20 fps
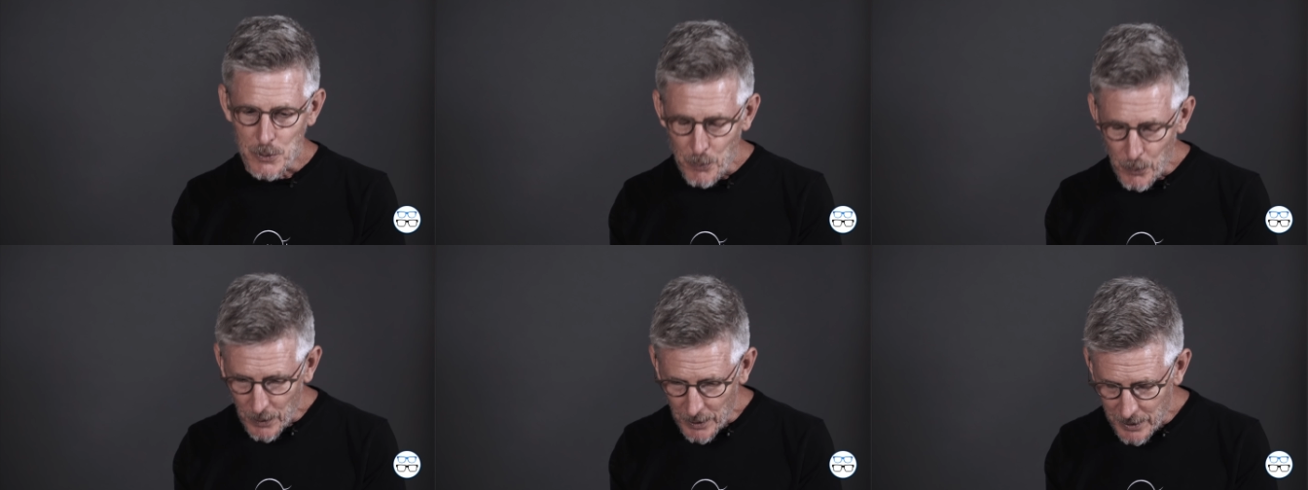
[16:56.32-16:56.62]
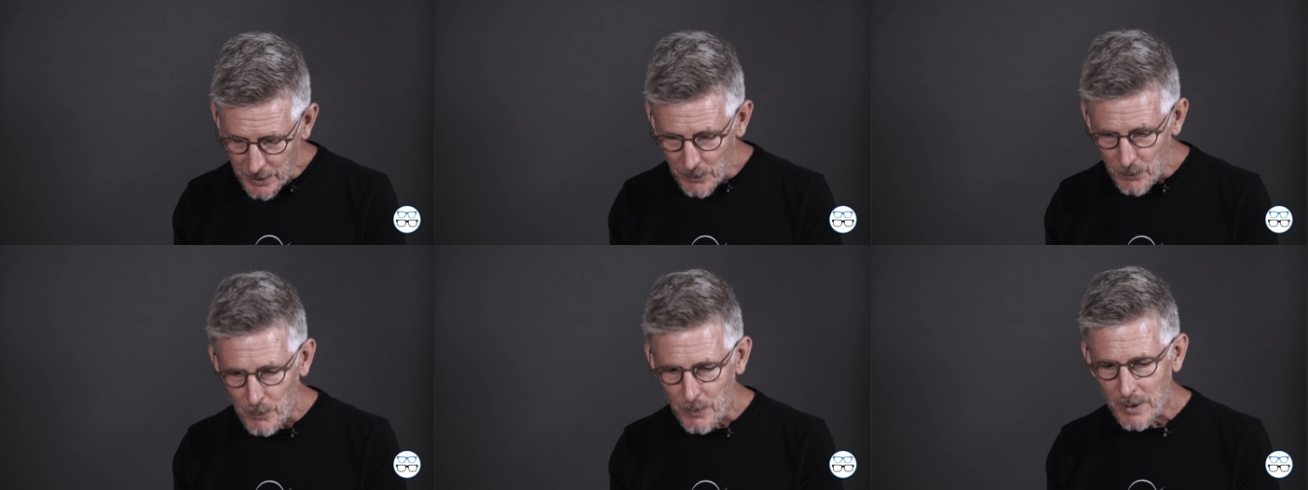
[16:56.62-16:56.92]
it's
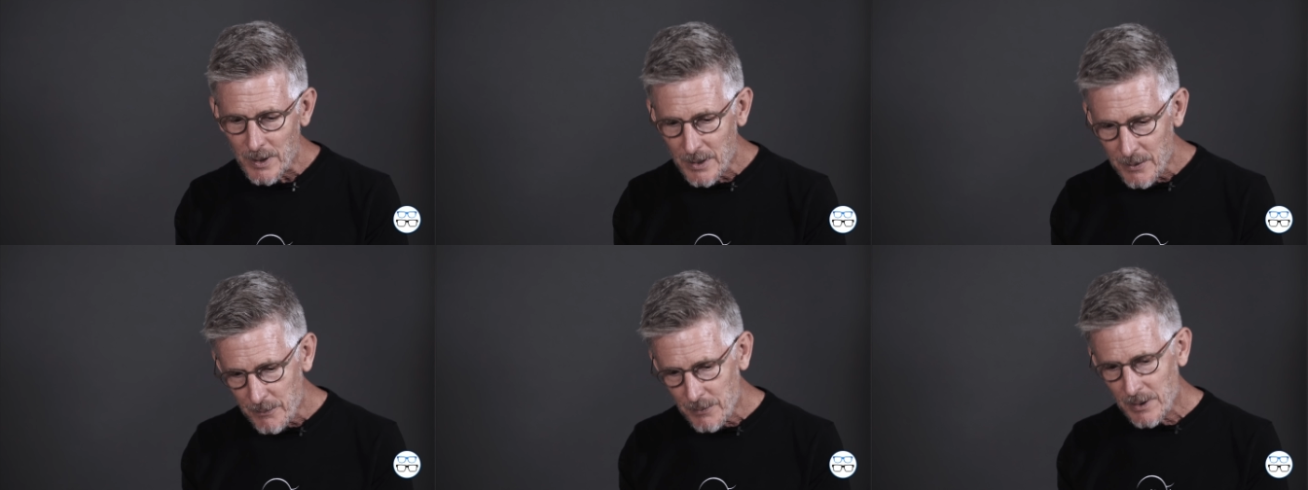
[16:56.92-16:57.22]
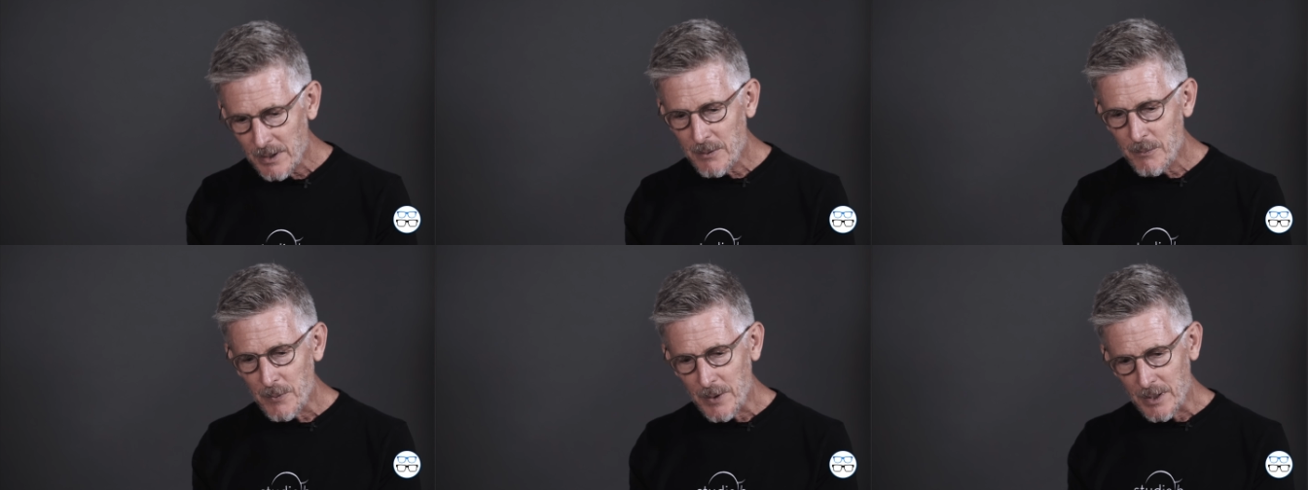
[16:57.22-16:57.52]
working really,
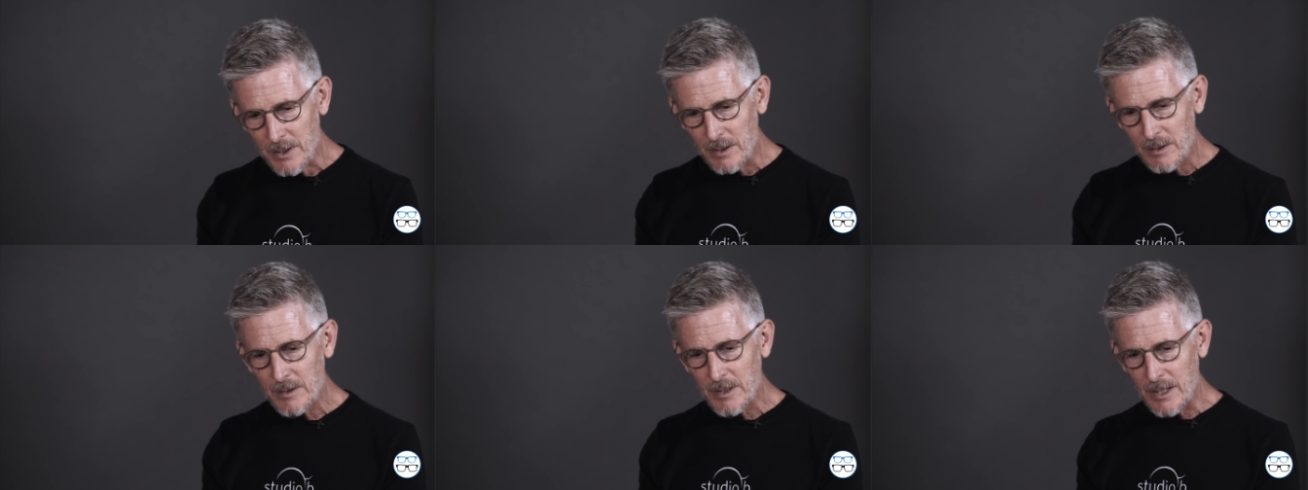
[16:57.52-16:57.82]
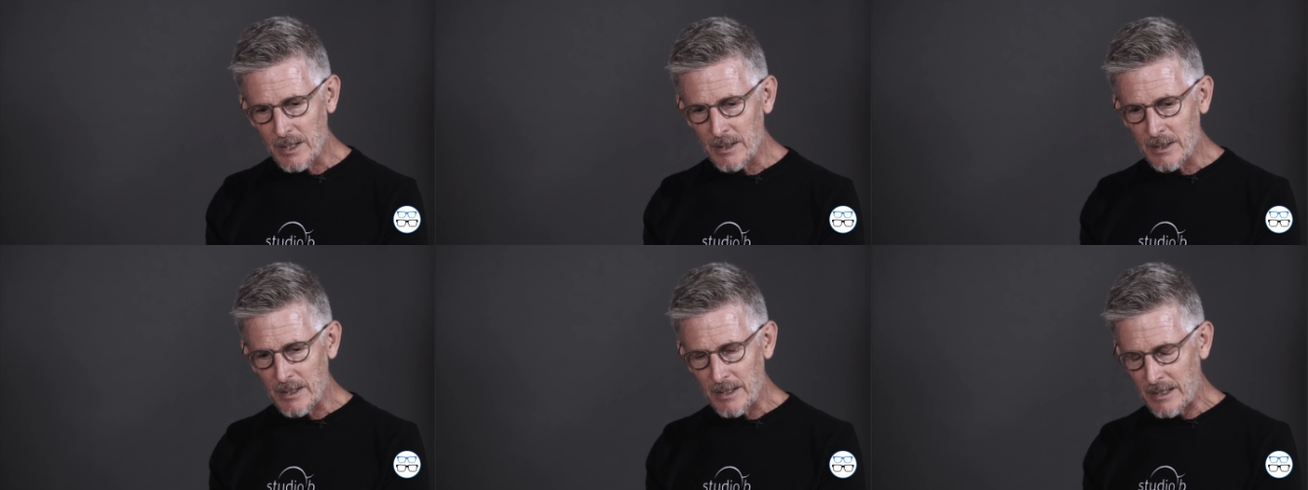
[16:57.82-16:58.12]
really well.
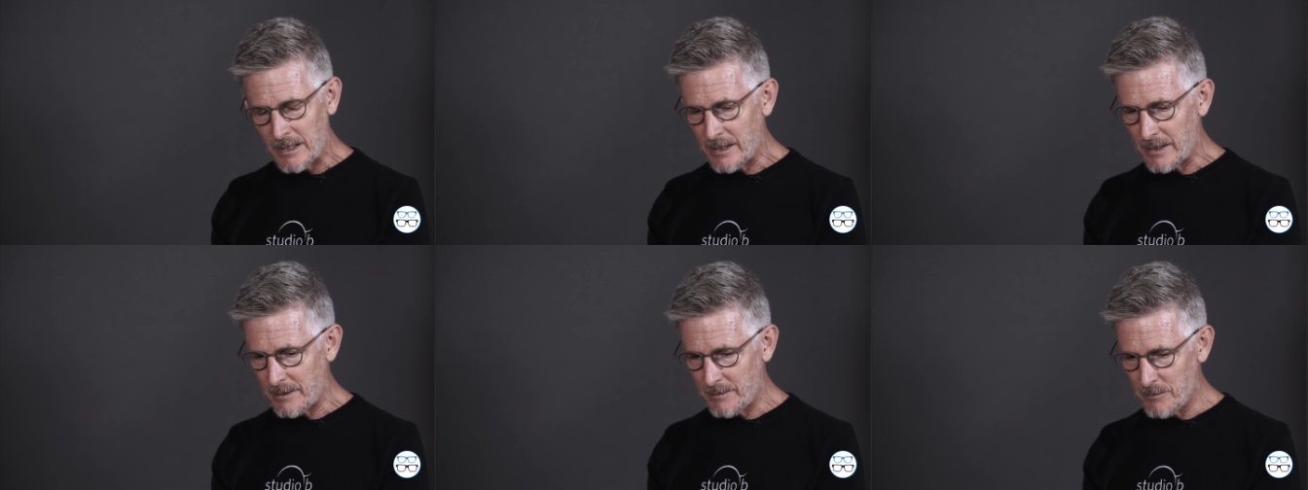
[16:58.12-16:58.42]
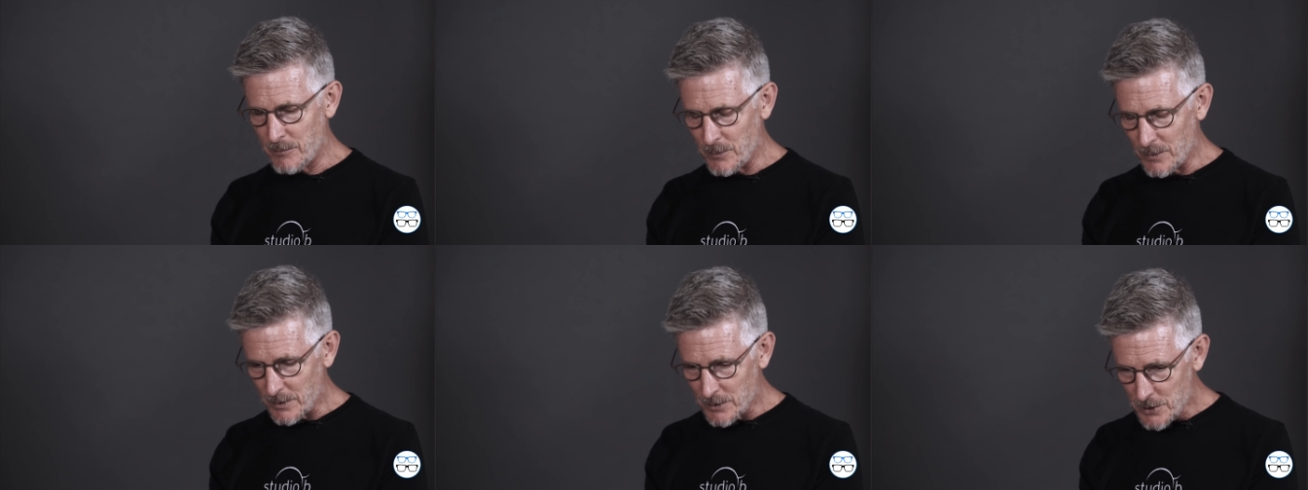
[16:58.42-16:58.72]
I, I
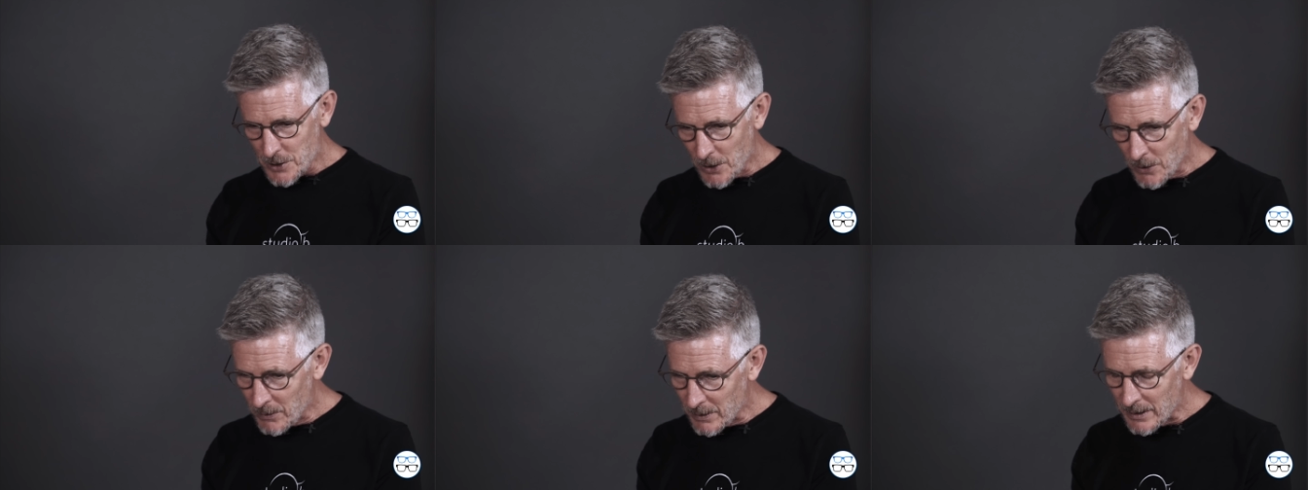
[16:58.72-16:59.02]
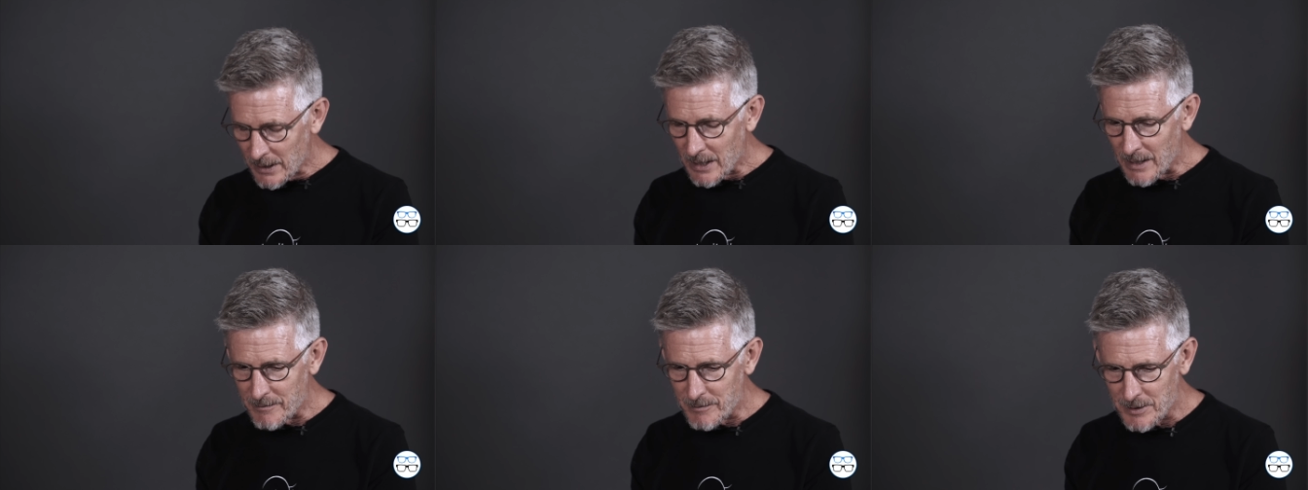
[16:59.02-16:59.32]
totally
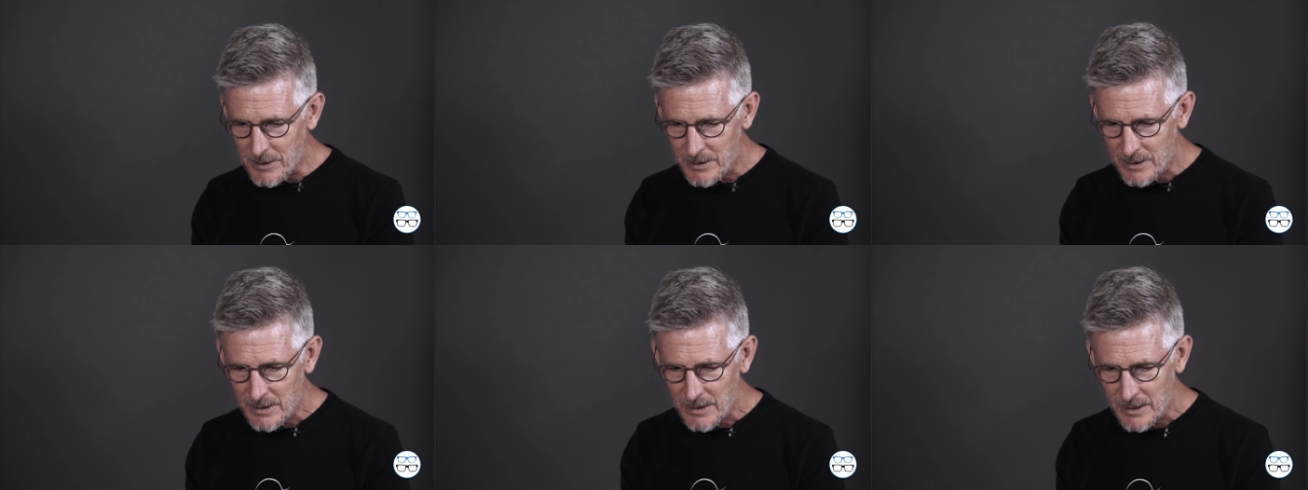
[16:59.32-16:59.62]
love it.